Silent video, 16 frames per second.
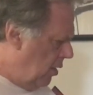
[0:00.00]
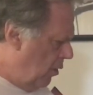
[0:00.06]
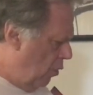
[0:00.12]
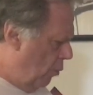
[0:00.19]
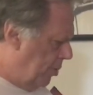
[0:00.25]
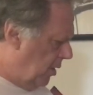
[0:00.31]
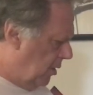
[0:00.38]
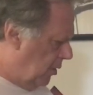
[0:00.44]

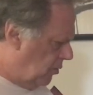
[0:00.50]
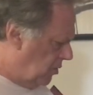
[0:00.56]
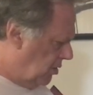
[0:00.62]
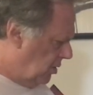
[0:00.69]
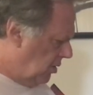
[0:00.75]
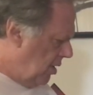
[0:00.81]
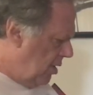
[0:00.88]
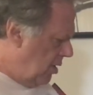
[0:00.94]
Open,
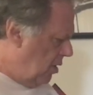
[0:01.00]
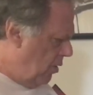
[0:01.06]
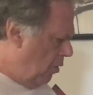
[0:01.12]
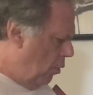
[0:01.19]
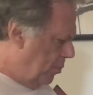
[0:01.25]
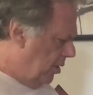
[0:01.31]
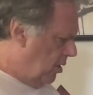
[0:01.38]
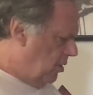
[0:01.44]
close,
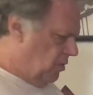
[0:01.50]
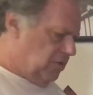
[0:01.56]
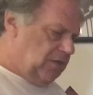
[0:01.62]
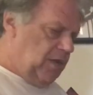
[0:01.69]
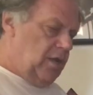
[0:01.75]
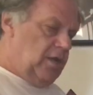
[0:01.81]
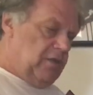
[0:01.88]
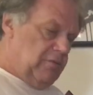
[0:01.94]
open, close.
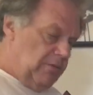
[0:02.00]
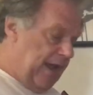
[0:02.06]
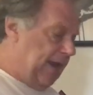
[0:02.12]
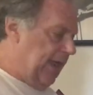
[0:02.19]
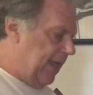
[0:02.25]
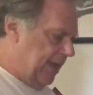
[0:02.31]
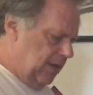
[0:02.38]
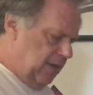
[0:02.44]
The
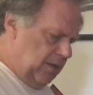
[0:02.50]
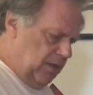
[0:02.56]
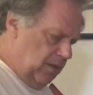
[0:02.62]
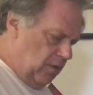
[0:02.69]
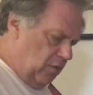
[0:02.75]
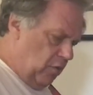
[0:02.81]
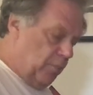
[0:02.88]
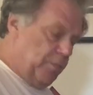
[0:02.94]
right hand
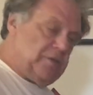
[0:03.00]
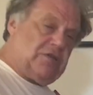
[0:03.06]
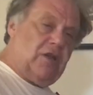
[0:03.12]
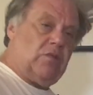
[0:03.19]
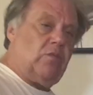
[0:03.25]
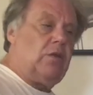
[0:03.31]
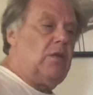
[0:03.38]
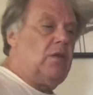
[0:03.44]
opens
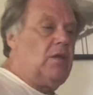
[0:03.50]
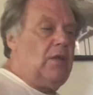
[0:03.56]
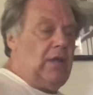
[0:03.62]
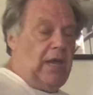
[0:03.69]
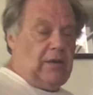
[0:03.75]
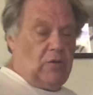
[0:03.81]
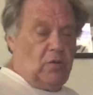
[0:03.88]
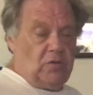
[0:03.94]
on
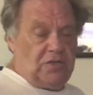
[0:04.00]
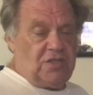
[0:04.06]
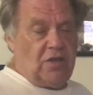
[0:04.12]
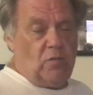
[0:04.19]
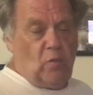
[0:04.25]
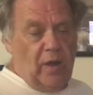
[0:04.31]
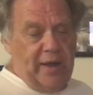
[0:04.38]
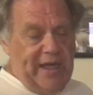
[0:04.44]
and closes
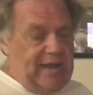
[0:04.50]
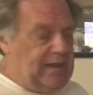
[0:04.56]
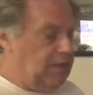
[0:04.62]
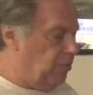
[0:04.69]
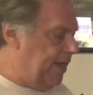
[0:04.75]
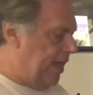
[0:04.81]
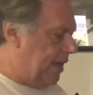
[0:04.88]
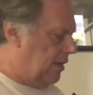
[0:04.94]
on one end
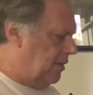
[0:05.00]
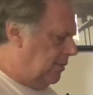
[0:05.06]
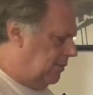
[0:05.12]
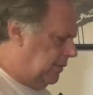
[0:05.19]
and three end.